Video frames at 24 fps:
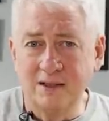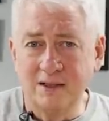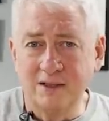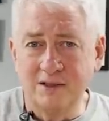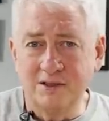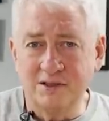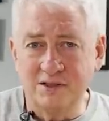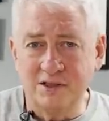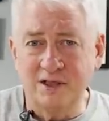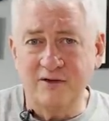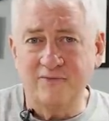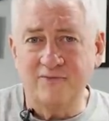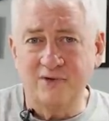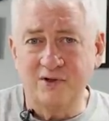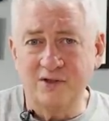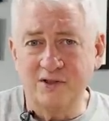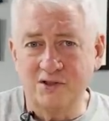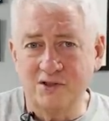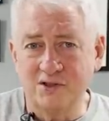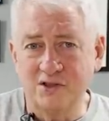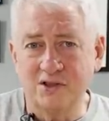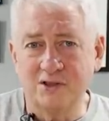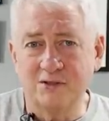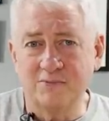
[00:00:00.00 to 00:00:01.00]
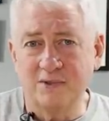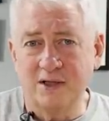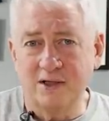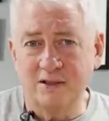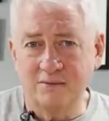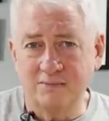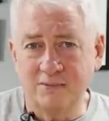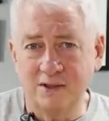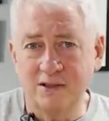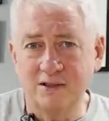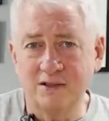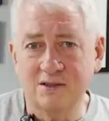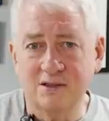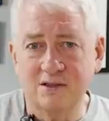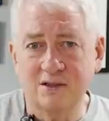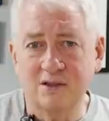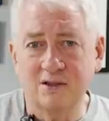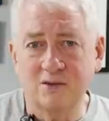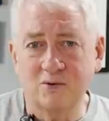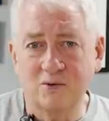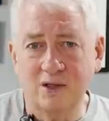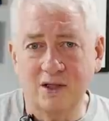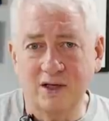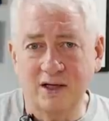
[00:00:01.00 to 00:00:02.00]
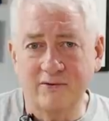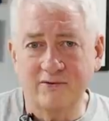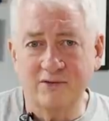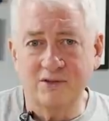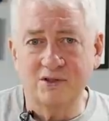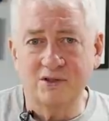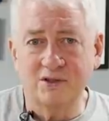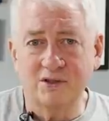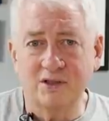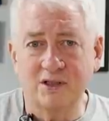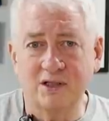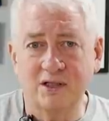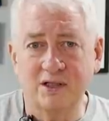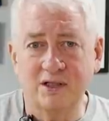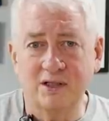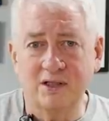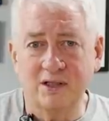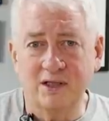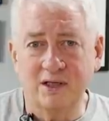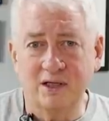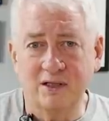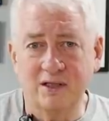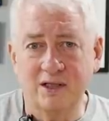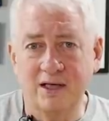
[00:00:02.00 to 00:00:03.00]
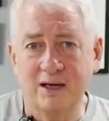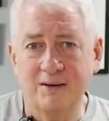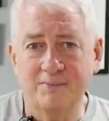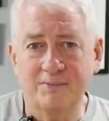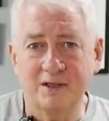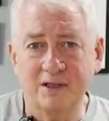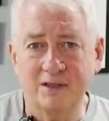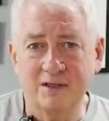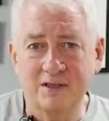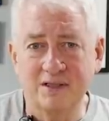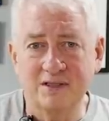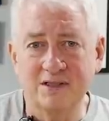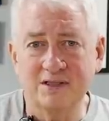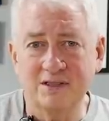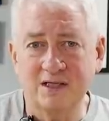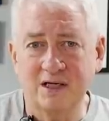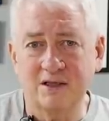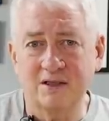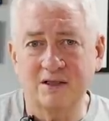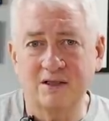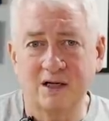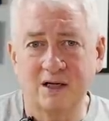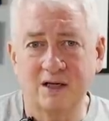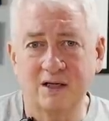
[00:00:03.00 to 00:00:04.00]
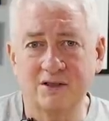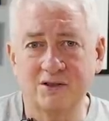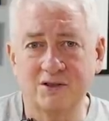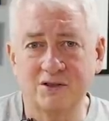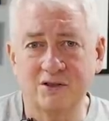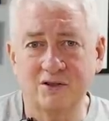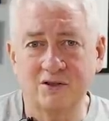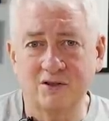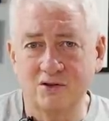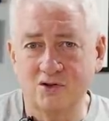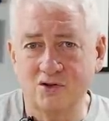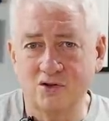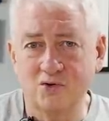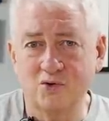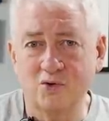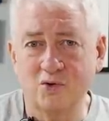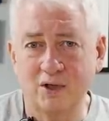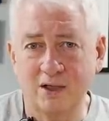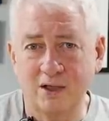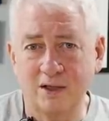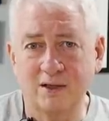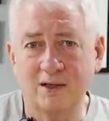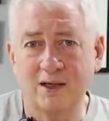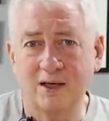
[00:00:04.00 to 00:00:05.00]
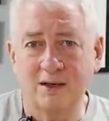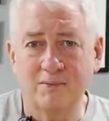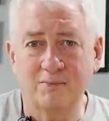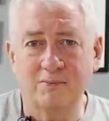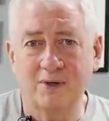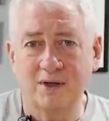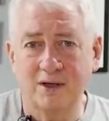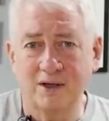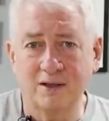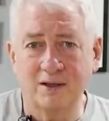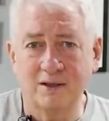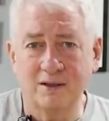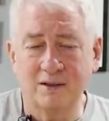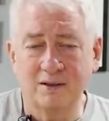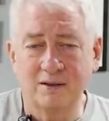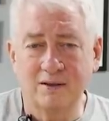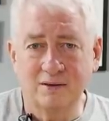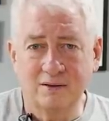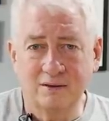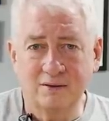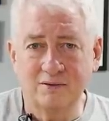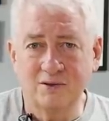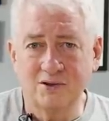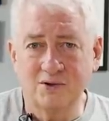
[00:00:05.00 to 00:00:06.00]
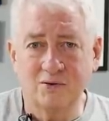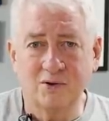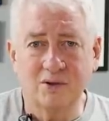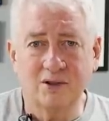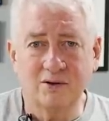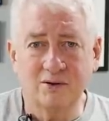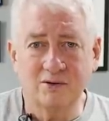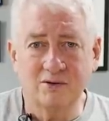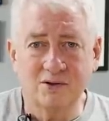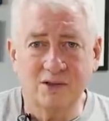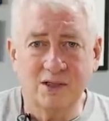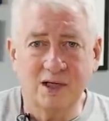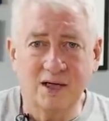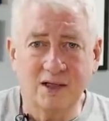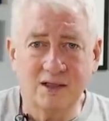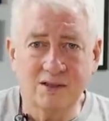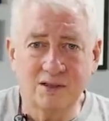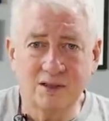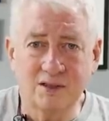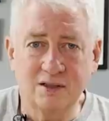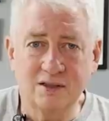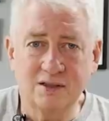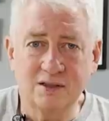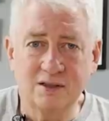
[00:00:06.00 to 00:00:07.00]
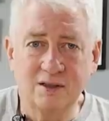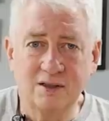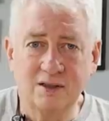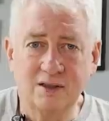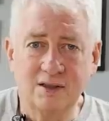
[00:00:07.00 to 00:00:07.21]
CFIT is just about the biggest killer we have in GA, and adapting this technology could shrink that bucket, shrink those accidents.